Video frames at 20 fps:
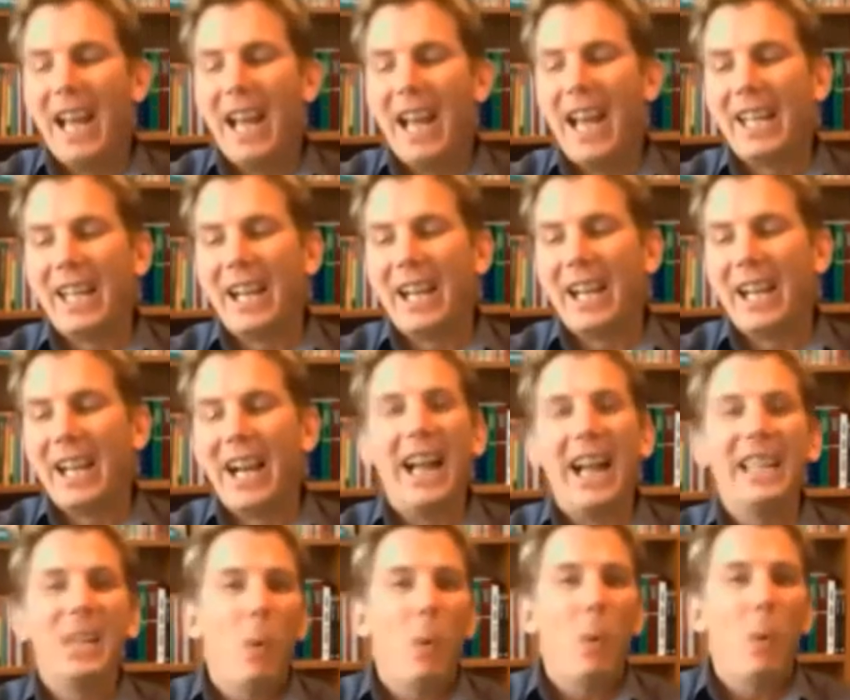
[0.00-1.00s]
And
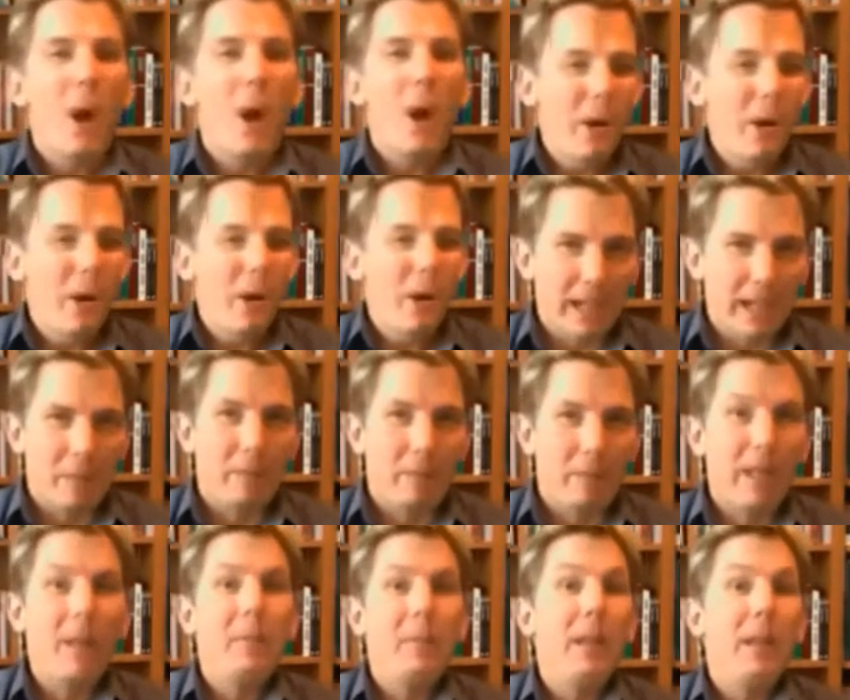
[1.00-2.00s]
I did well with that
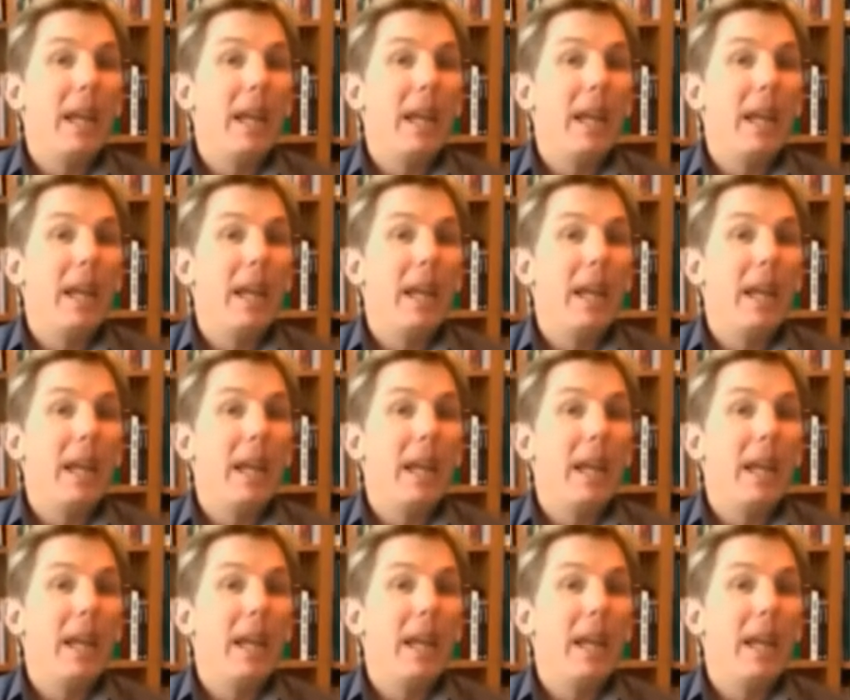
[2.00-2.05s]
company.